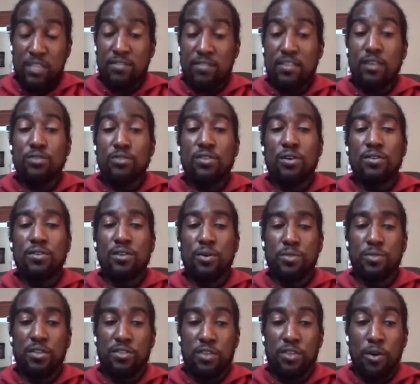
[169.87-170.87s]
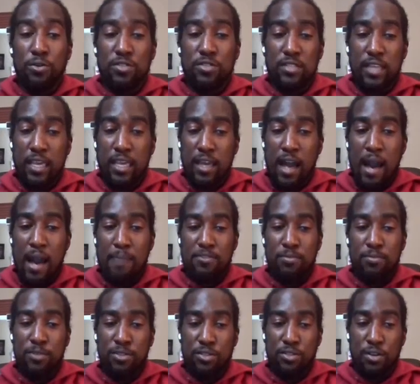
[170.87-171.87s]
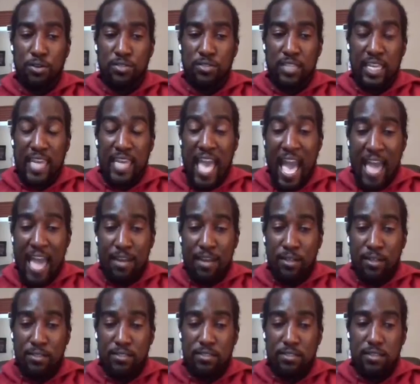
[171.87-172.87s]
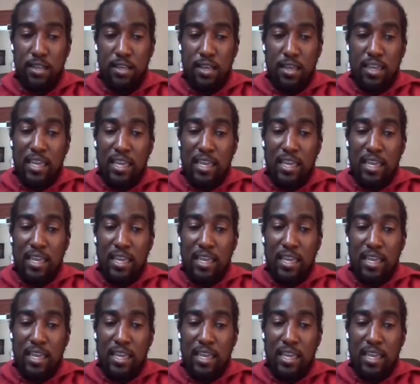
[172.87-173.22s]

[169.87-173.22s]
and we still don't know the dosing, optimal dosing in adults,